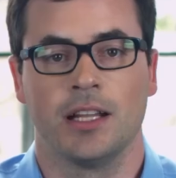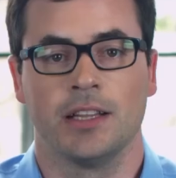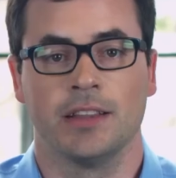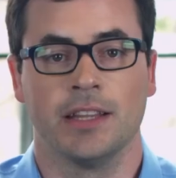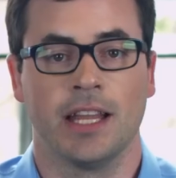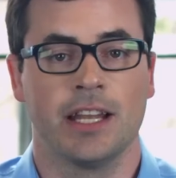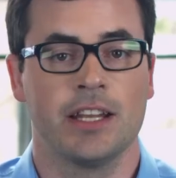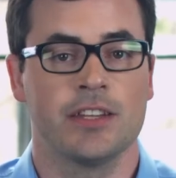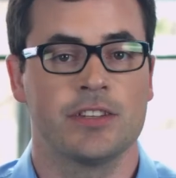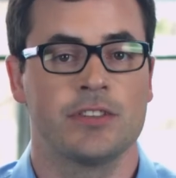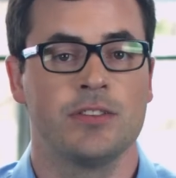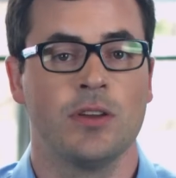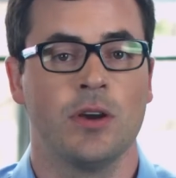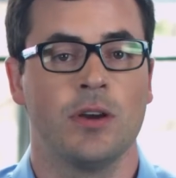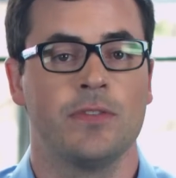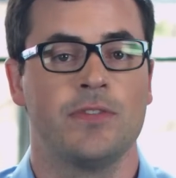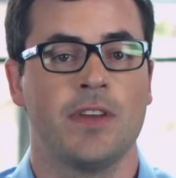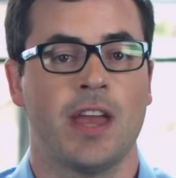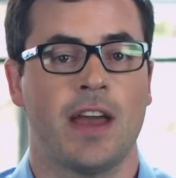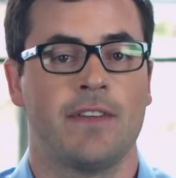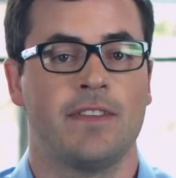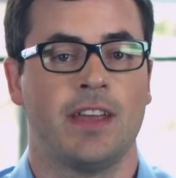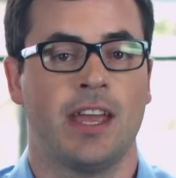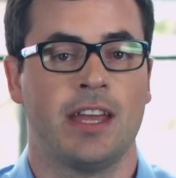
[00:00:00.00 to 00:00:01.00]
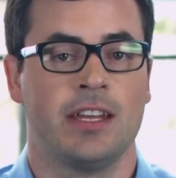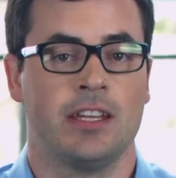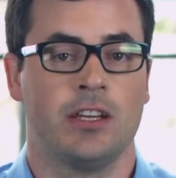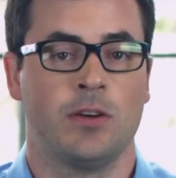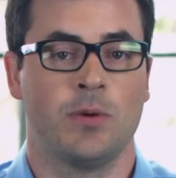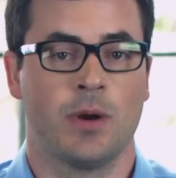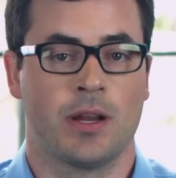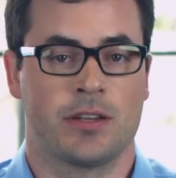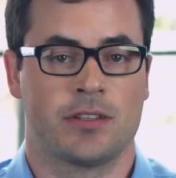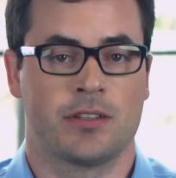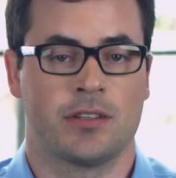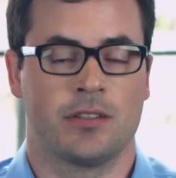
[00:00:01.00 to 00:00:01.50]
Let us know if you have any
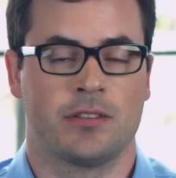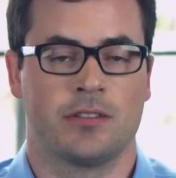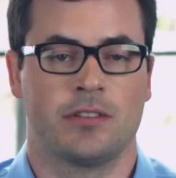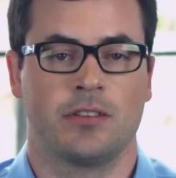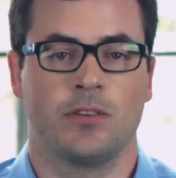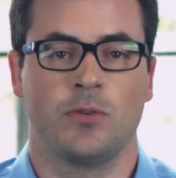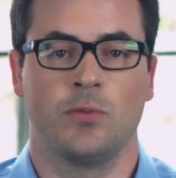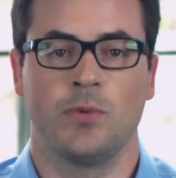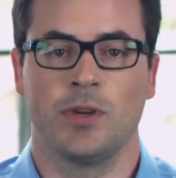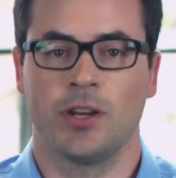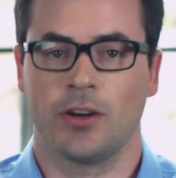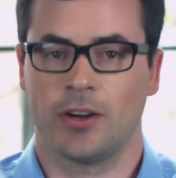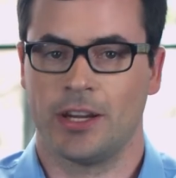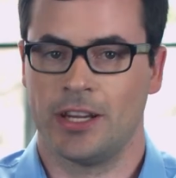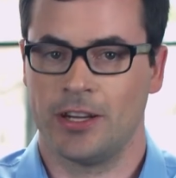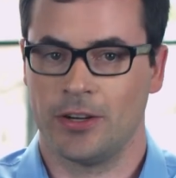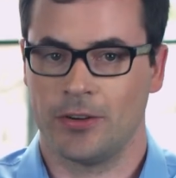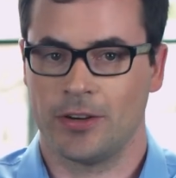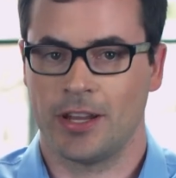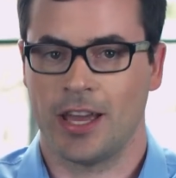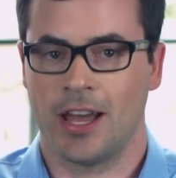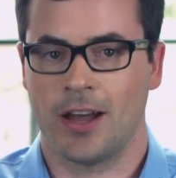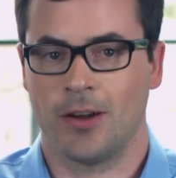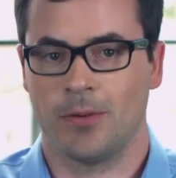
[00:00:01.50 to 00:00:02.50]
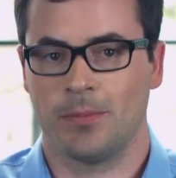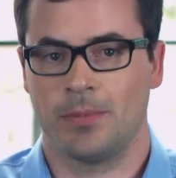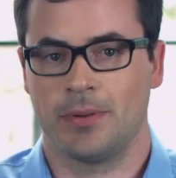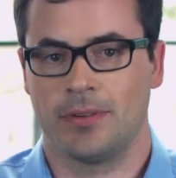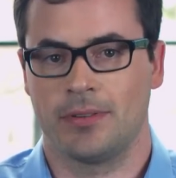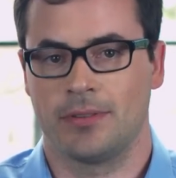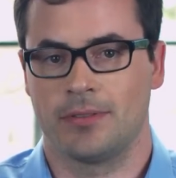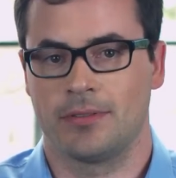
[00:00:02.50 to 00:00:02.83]
questions. We are here to help.